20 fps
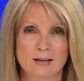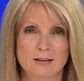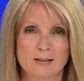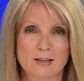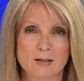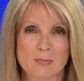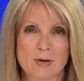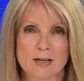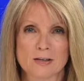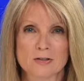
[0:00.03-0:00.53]

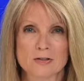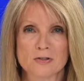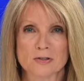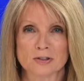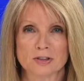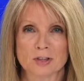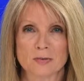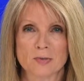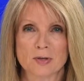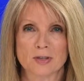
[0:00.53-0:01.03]
The
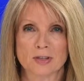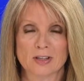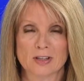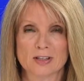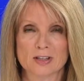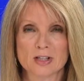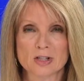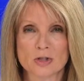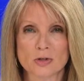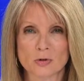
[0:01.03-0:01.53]
Bakersfield
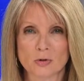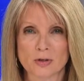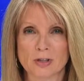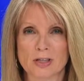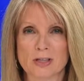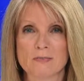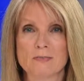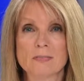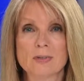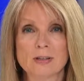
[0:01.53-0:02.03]
community is
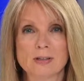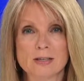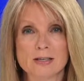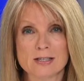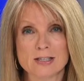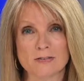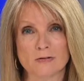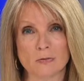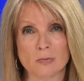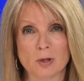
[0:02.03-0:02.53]
joining
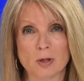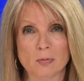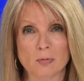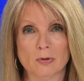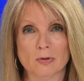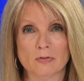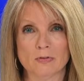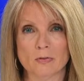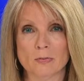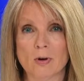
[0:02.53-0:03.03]
millions of
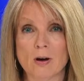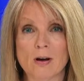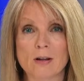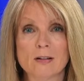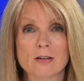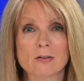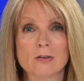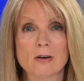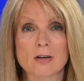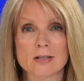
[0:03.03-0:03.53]
people from
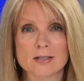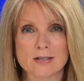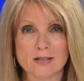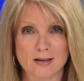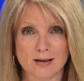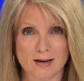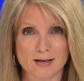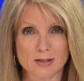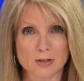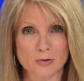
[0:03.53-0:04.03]
all
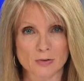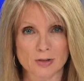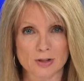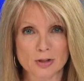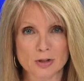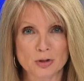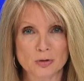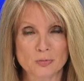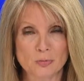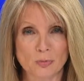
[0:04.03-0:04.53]
across the
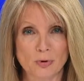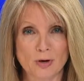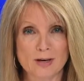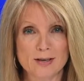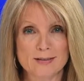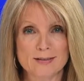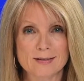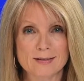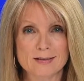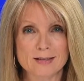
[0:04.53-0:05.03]
country to
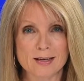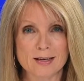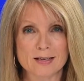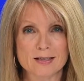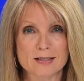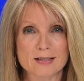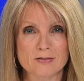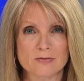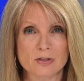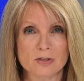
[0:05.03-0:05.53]
brighten the
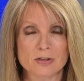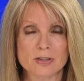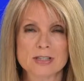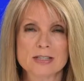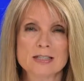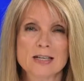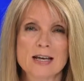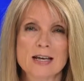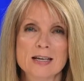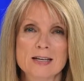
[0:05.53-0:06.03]
days of
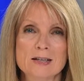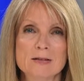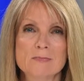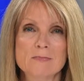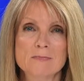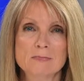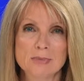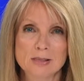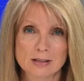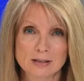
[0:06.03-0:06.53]
nearly
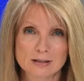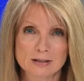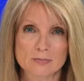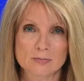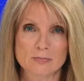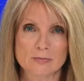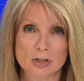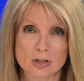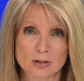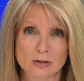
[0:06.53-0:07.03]
10
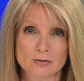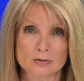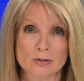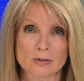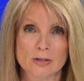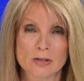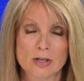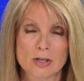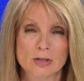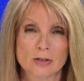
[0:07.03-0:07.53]
million
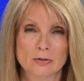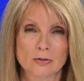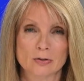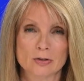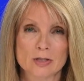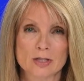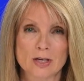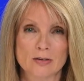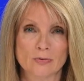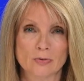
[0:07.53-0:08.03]
children
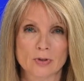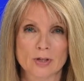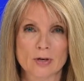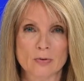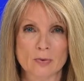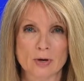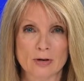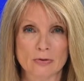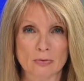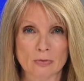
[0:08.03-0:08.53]
who are
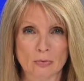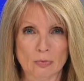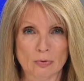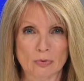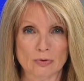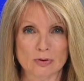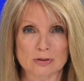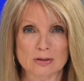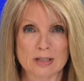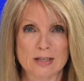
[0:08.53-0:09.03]
suffering around the
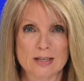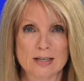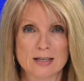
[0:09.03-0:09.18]
world.